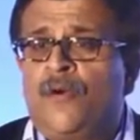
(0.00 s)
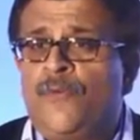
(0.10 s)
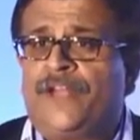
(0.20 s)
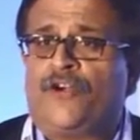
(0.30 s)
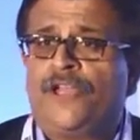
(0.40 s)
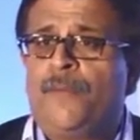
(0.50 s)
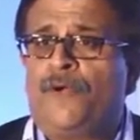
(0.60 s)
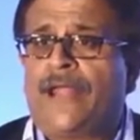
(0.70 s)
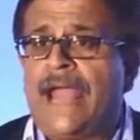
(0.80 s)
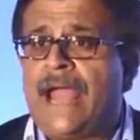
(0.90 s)
We are talking
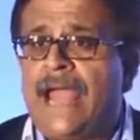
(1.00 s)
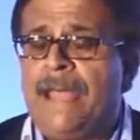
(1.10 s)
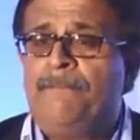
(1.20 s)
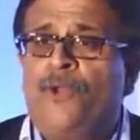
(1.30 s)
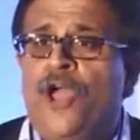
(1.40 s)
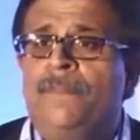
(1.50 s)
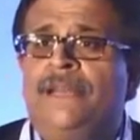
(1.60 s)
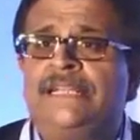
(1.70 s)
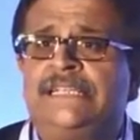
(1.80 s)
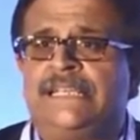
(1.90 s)
about
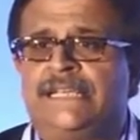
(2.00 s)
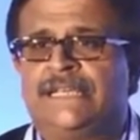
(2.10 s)
employability.